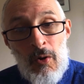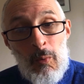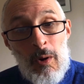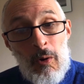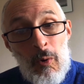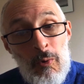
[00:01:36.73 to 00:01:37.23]

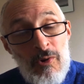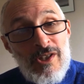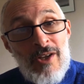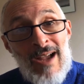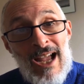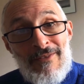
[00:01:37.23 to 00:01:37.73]
while
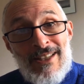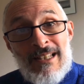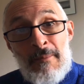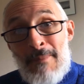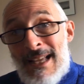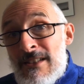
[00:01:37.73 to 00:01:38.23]
also having
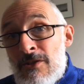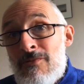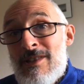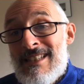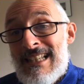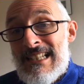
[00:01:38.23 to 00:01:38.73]
the mental
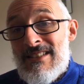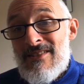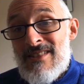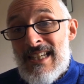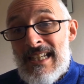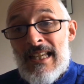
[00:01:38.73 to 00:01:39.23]

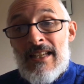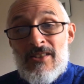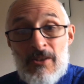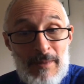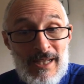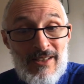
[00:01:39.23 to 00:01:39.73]
resiliency
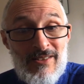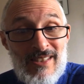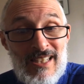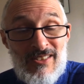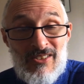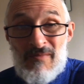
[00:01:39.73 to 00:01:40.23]
to be
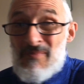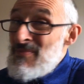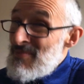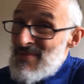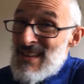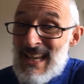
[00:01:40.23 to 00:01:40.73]
consistent,
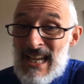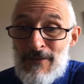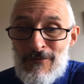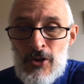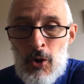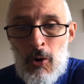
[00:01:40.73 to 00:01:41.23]

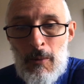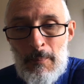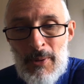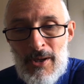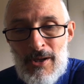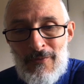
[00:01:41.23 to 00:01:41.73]
if not
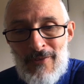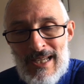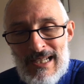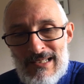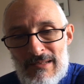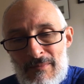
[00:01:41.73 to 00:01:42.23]
perfect.